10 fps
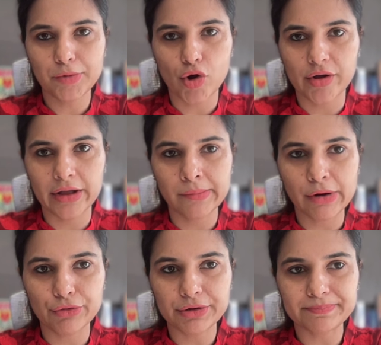talking
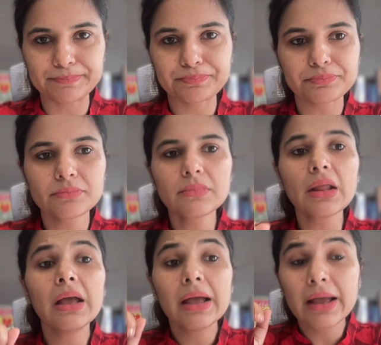about.
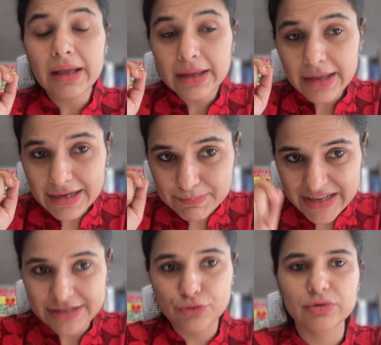It
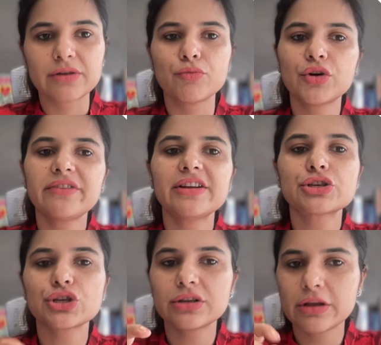plays a role in
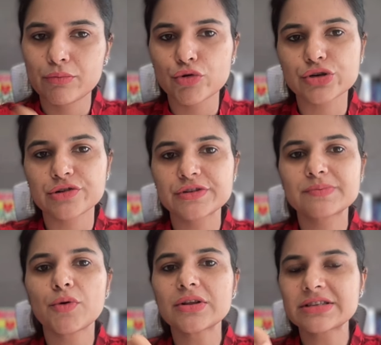motivation, the emotional
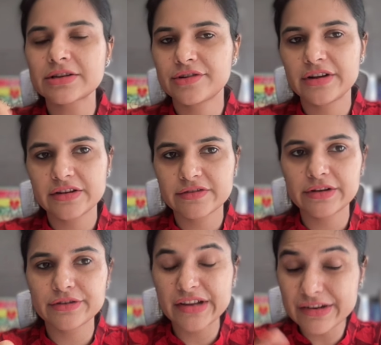response, and
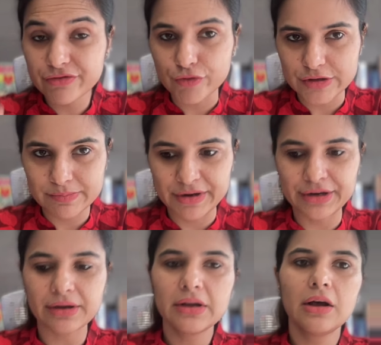
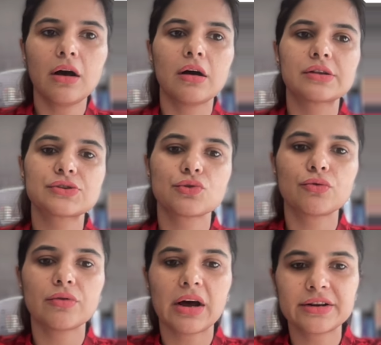reinforcement.
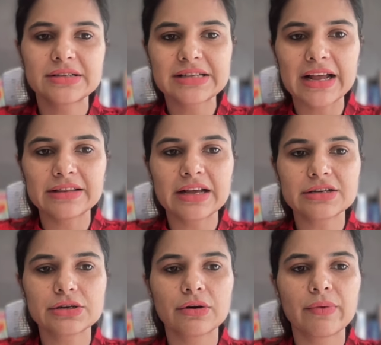So understand
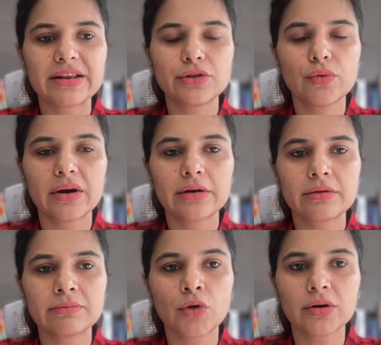that when you are
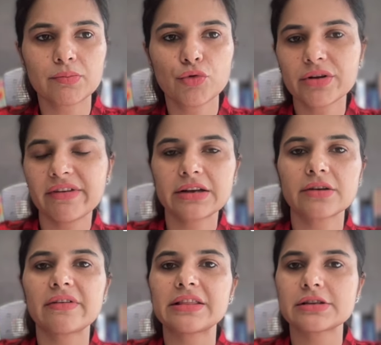not
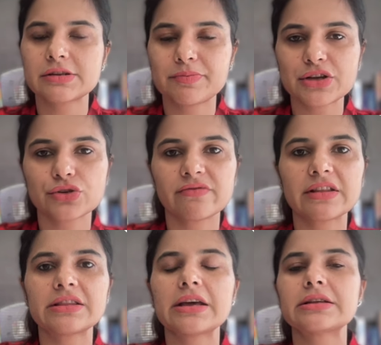motivated, when there's depression,
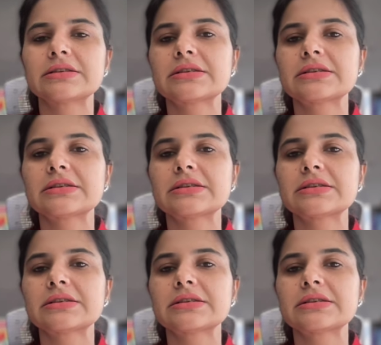when there is